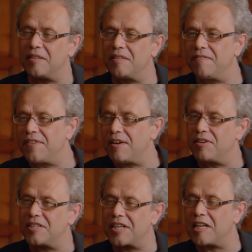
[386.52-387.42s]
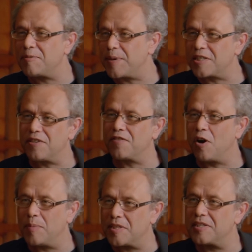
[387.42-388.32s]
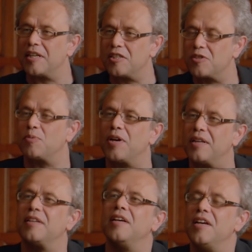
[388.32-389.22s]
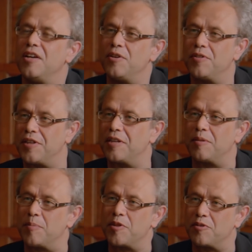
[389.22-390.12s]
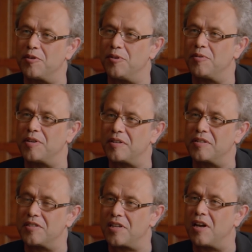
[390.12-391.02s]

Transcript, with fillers: who's currently serving as Professor of Philosophy at the Australian Catholic University in